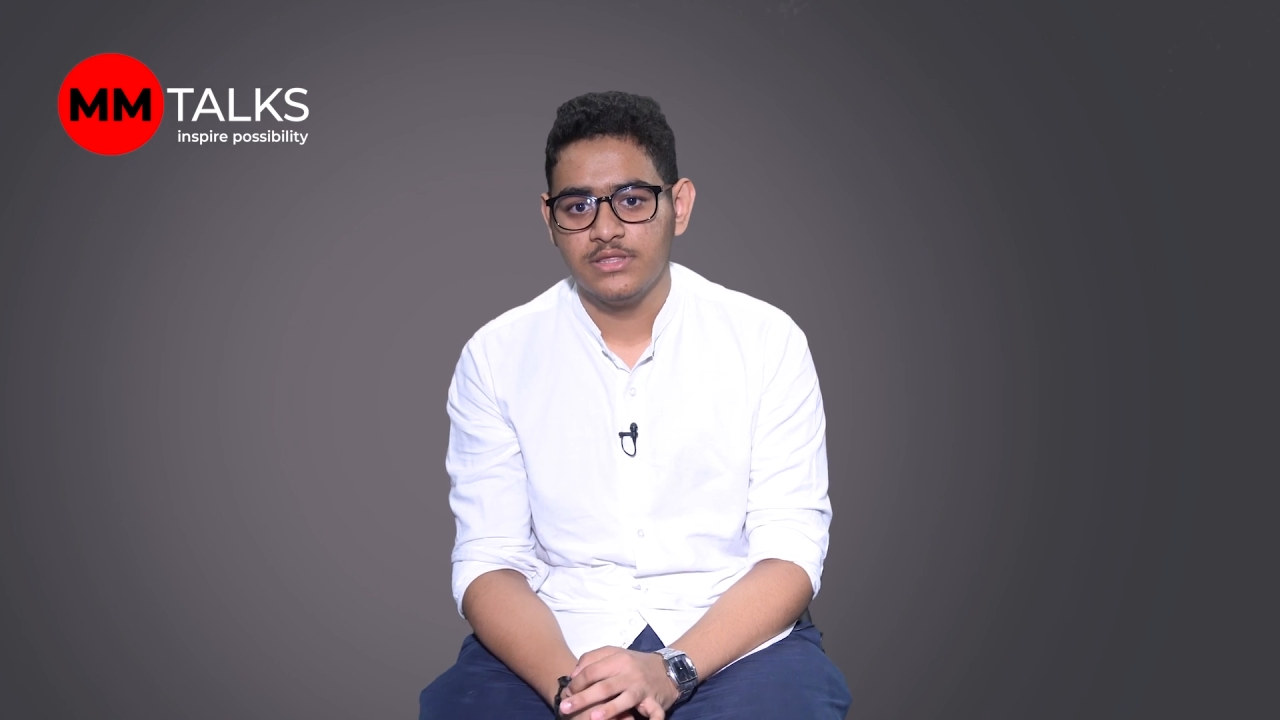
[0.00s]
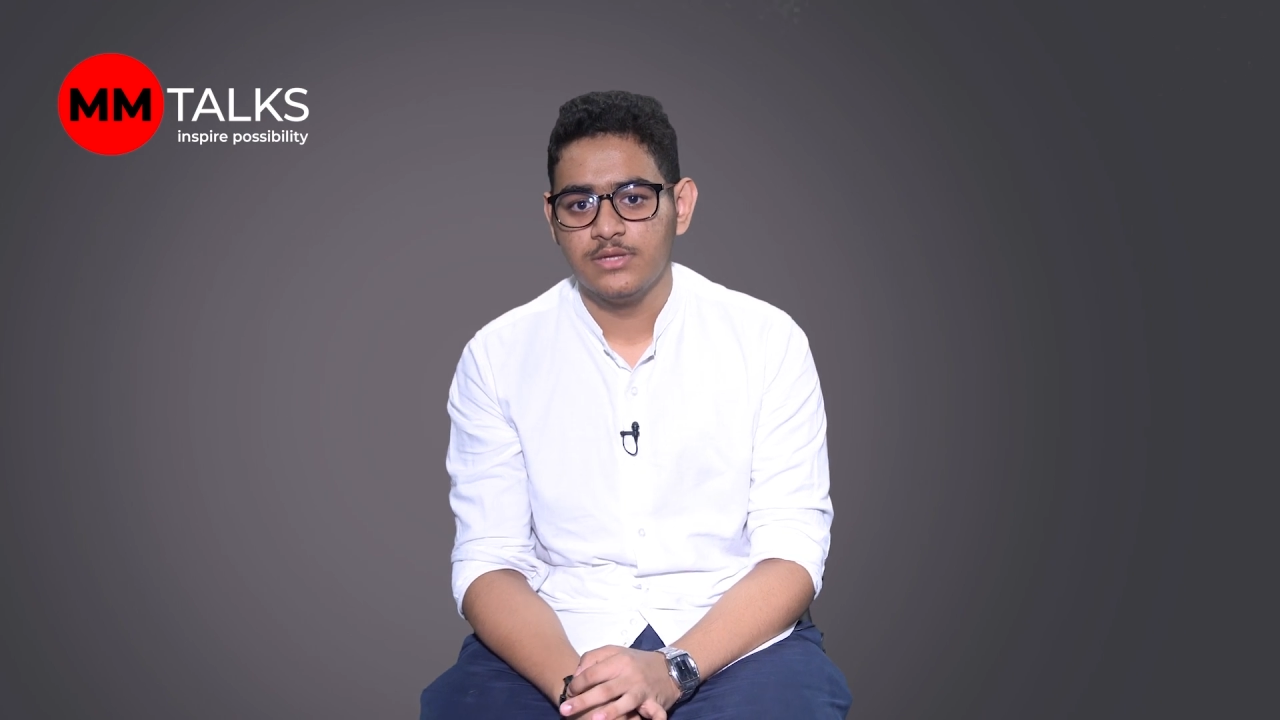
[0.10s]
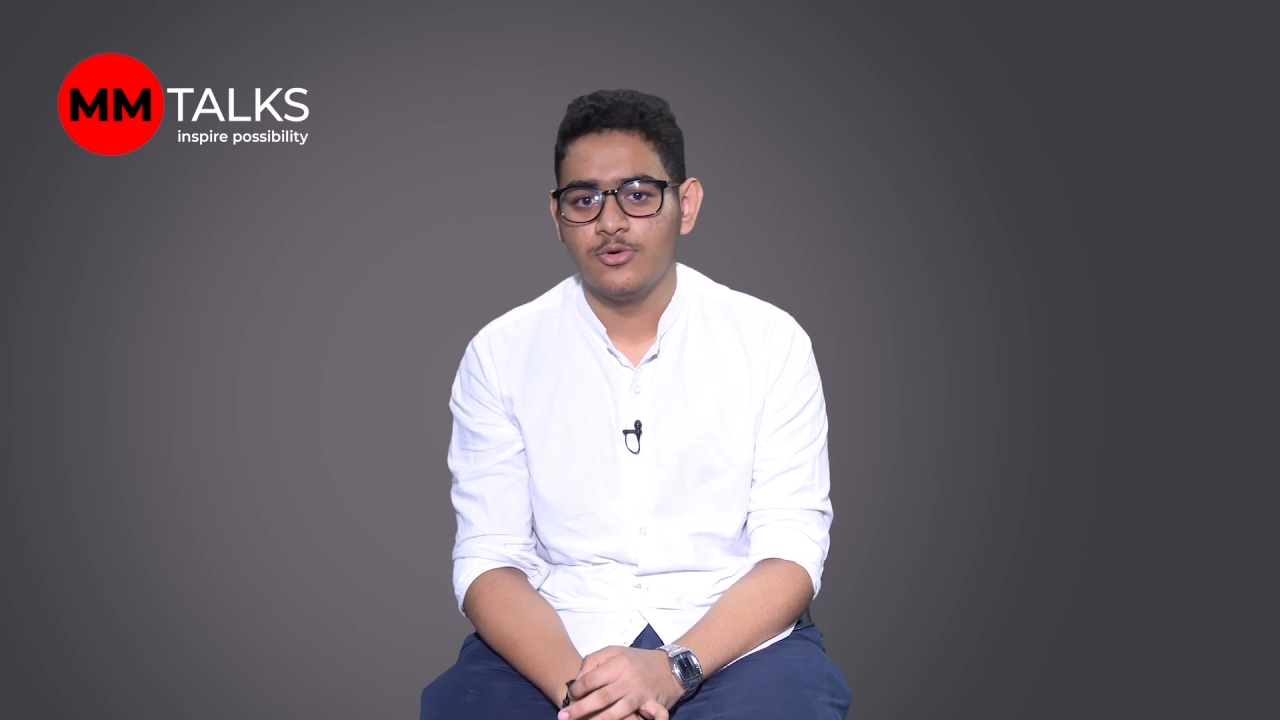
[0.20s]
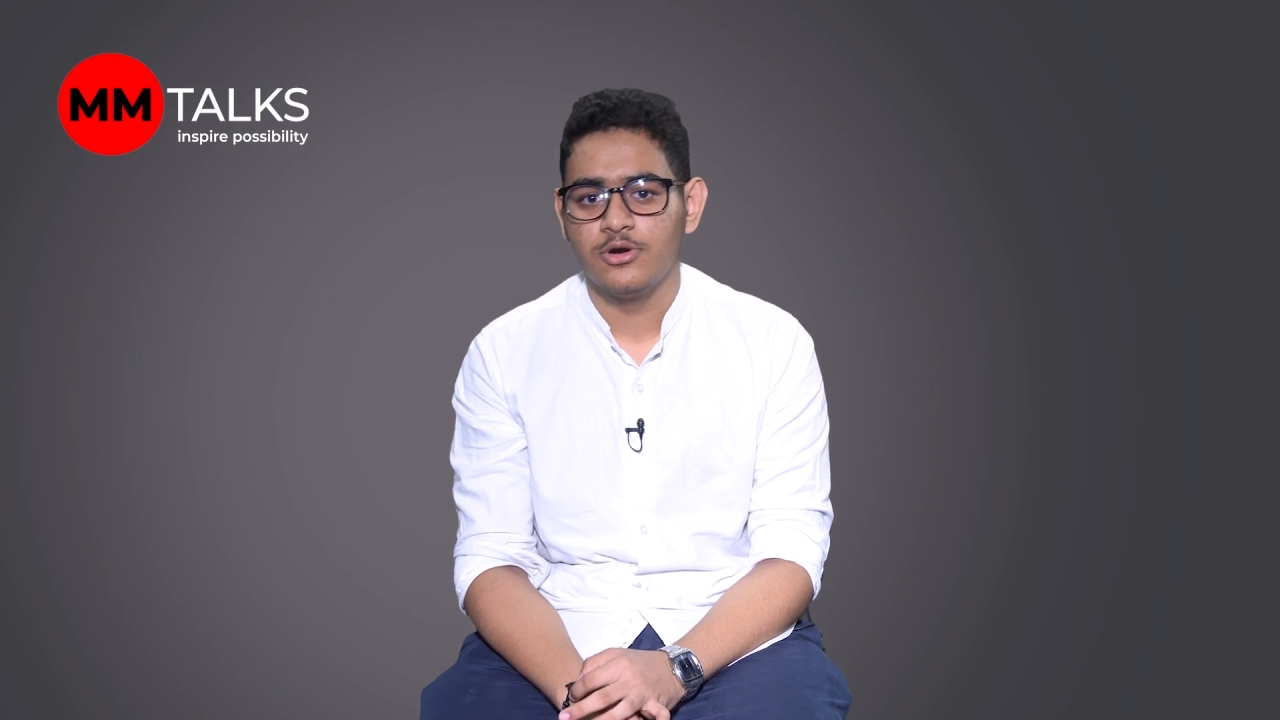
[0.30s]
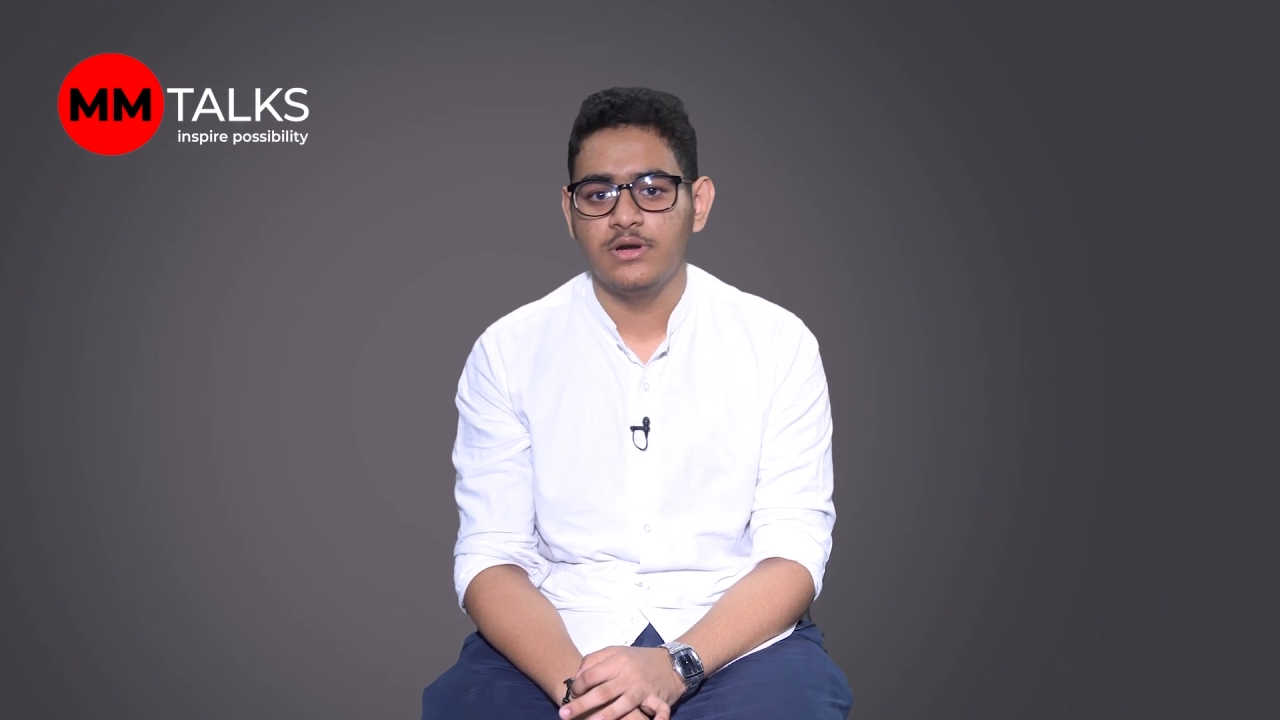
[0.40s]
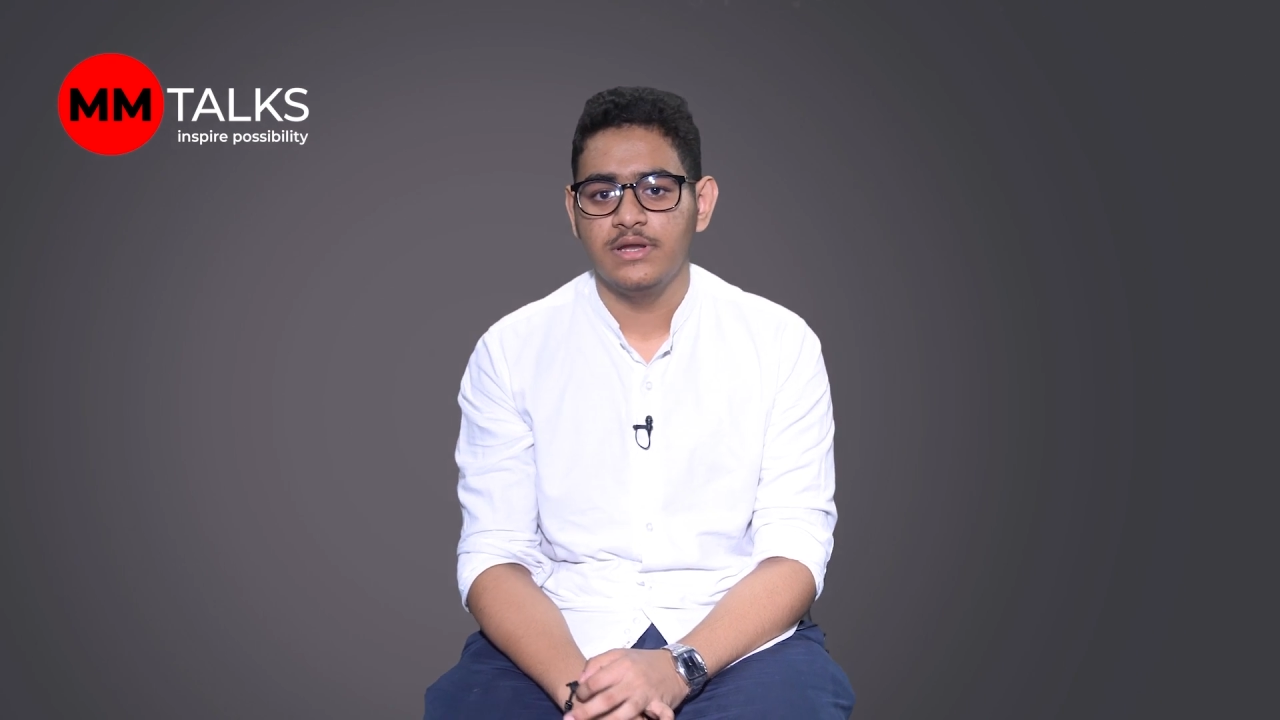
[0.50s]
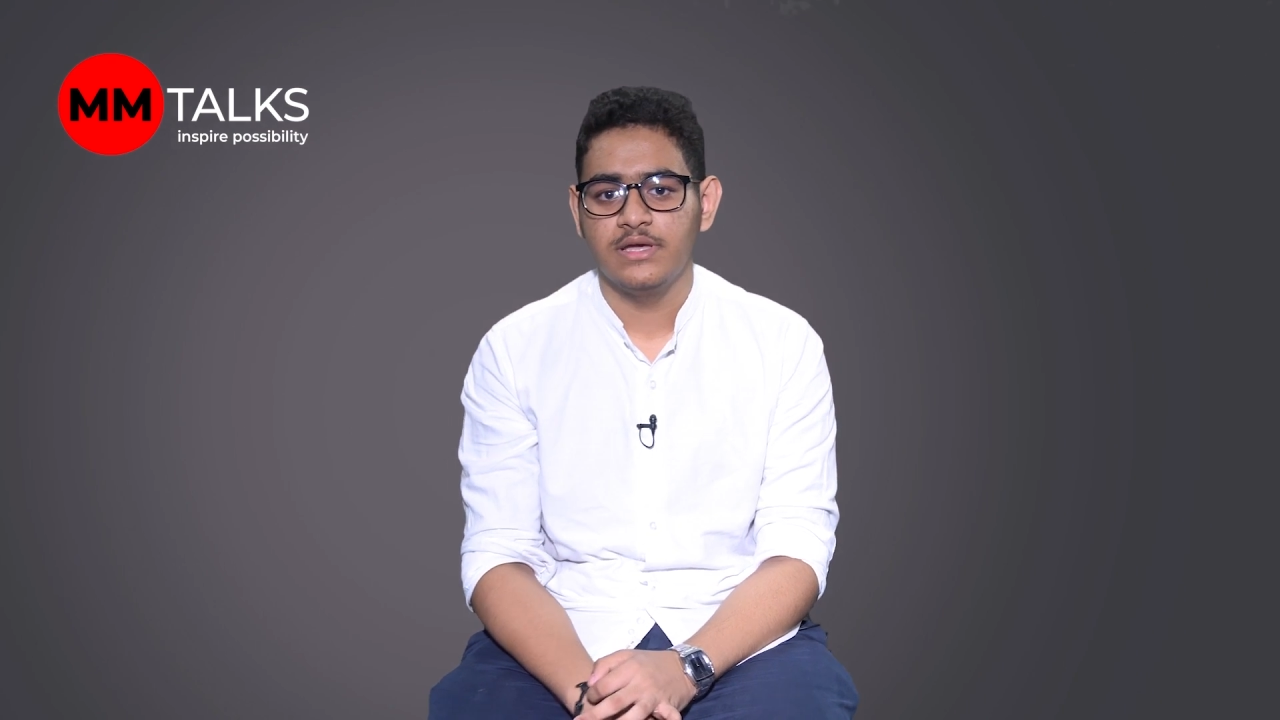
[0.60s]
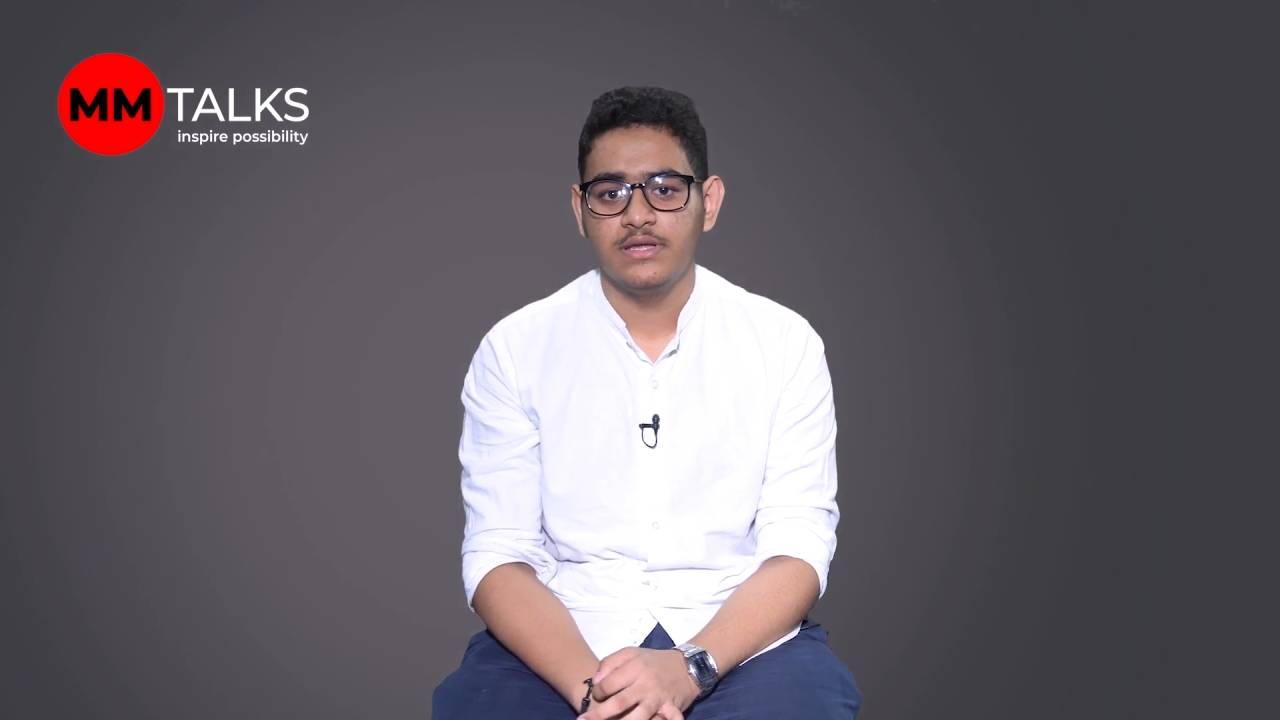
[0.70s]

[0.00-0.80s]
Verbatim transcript: in the modern day